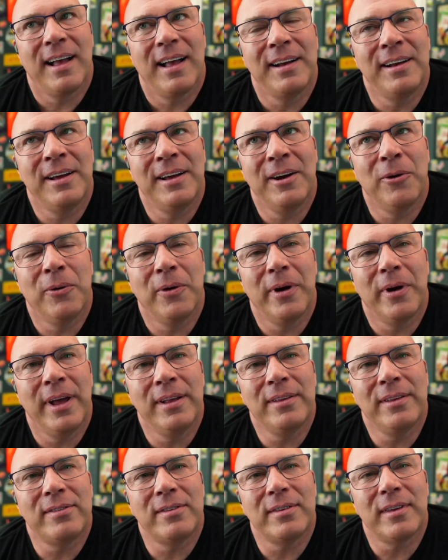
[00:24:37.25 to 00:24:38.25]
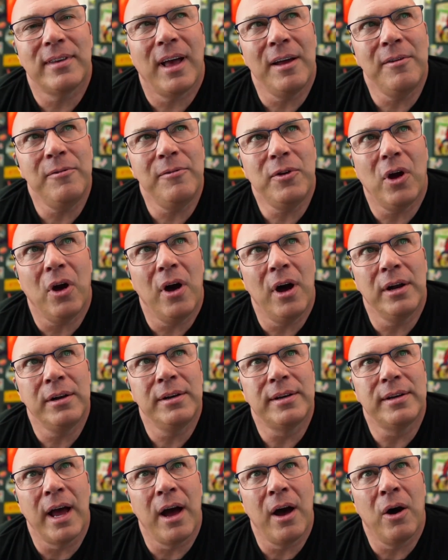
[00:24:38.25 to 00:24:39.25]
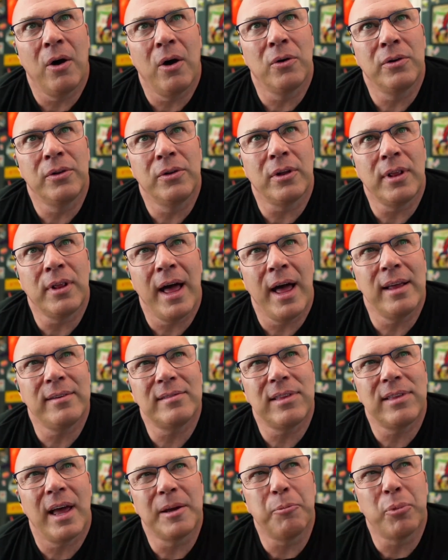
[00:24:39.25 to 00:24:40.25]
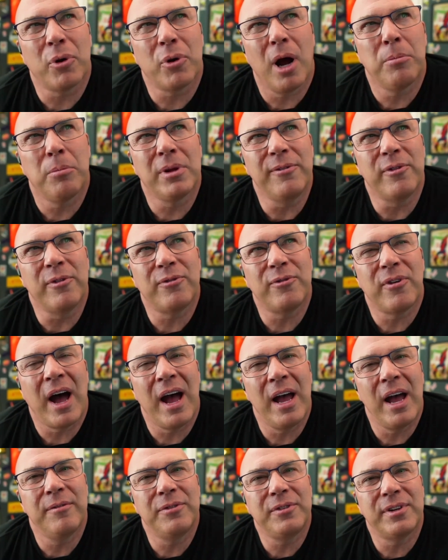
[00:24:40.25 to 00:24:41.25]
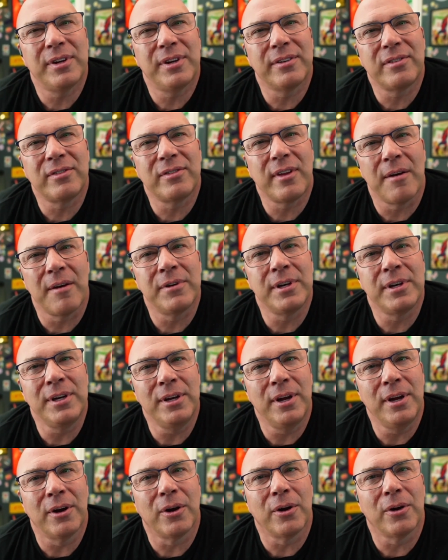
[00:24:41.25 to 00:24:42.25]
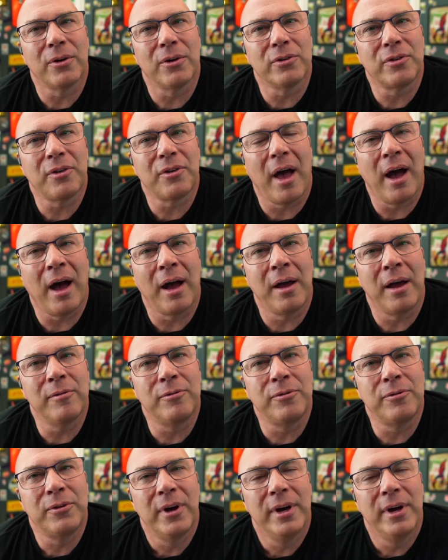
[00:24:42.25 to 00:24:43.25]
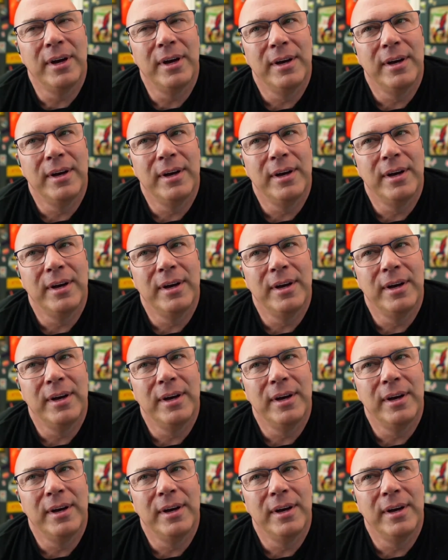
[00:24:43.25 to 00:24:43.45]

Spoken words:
I know. I've gone down the last like probably 5 to 7 years. I've